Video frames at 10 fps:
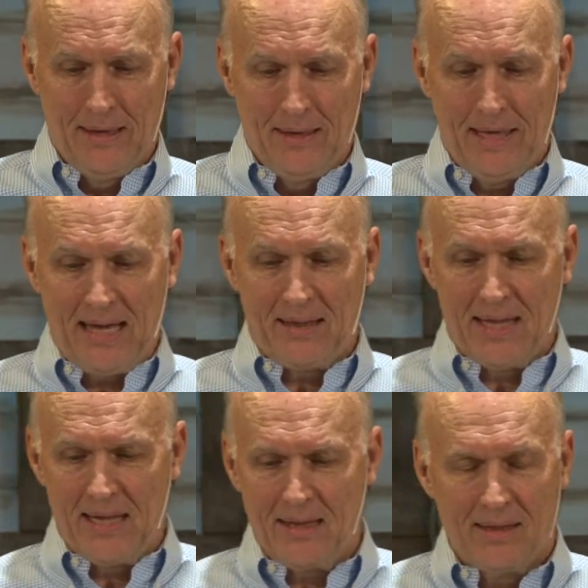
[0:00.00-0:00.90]

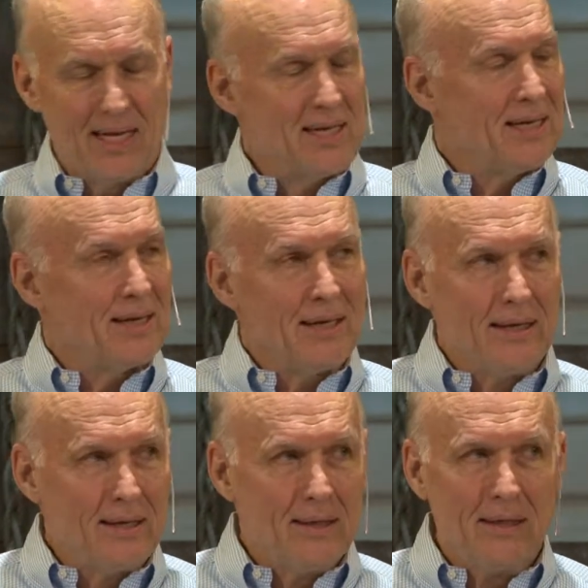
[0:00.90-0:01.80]
Then
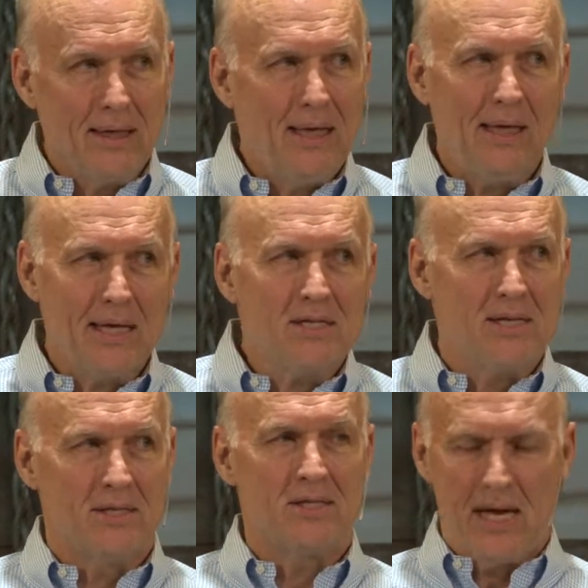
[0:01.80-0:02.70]
he
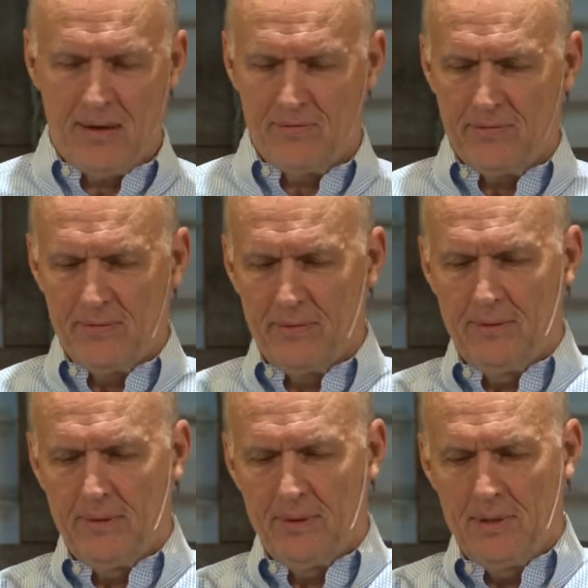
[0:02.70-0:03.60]
isn't safe,"
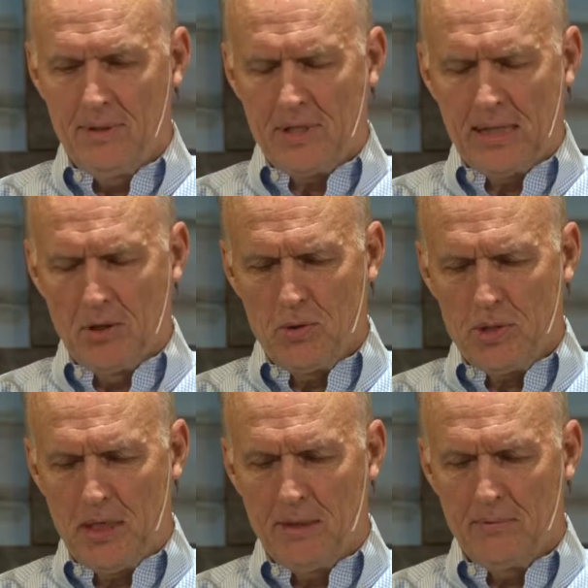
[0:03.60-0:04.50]
said
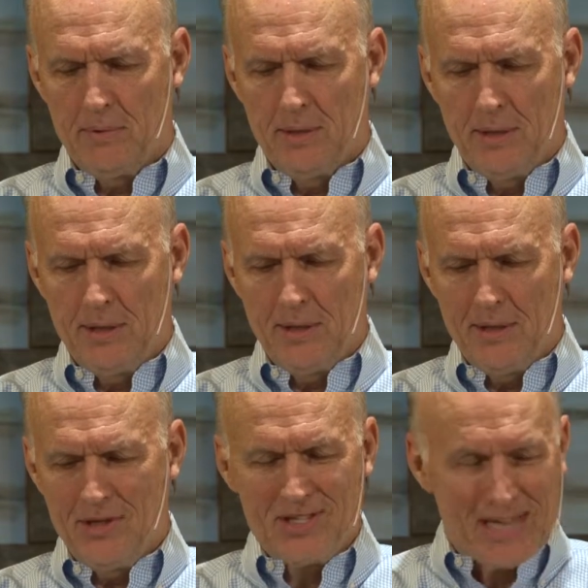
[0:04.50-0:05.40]
Lucy.
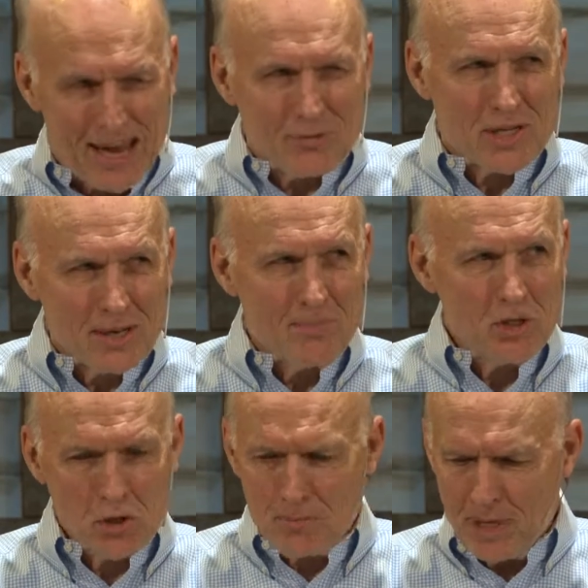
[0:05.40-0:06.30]
"Safe," said
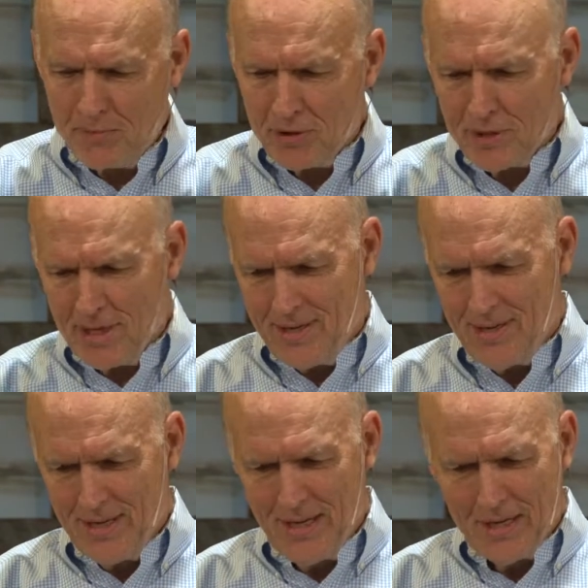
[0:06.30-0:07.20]
Mr. Beaver.
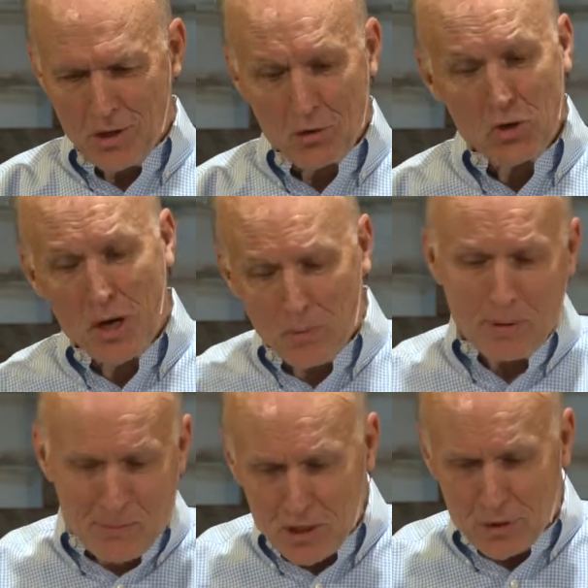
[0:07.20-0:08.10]
"Don't you hear
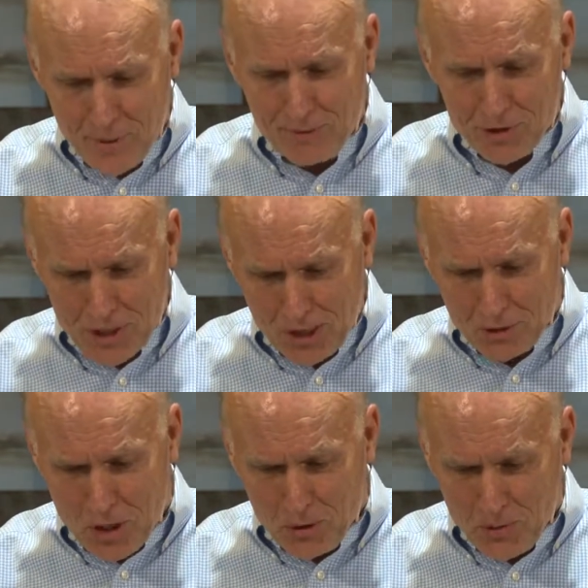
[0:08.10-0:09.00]
what Mrs. Beaver
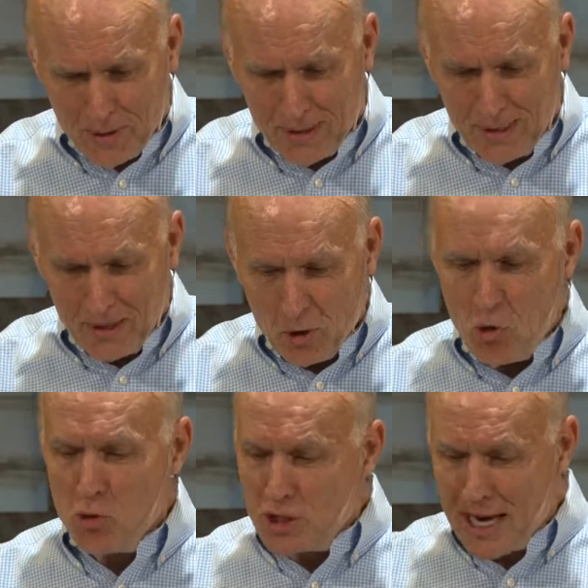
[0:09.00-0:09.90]
tells you?
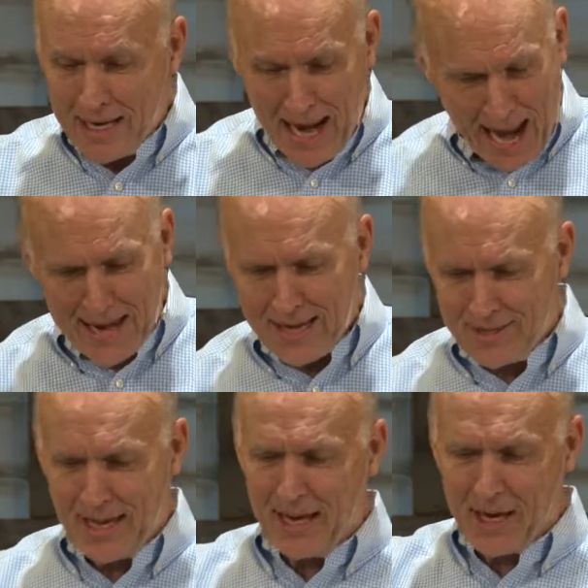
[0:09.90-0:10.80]
Who said
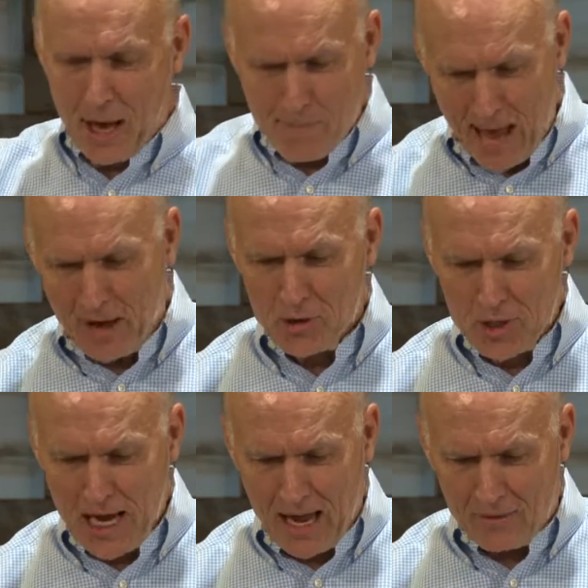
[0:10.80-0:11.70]
anything about
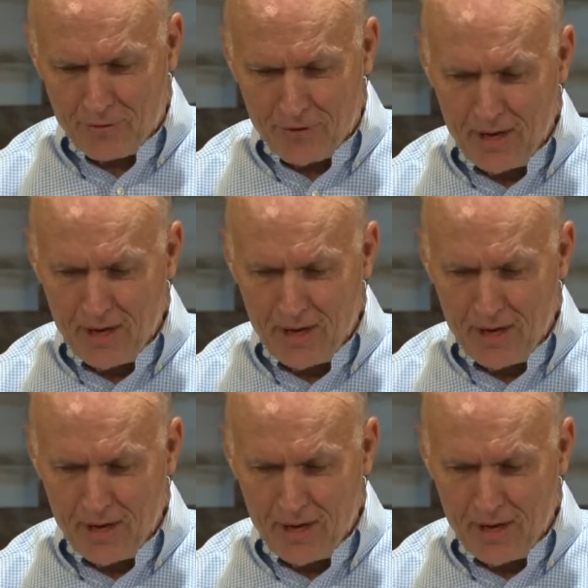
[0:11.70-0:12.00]
safe?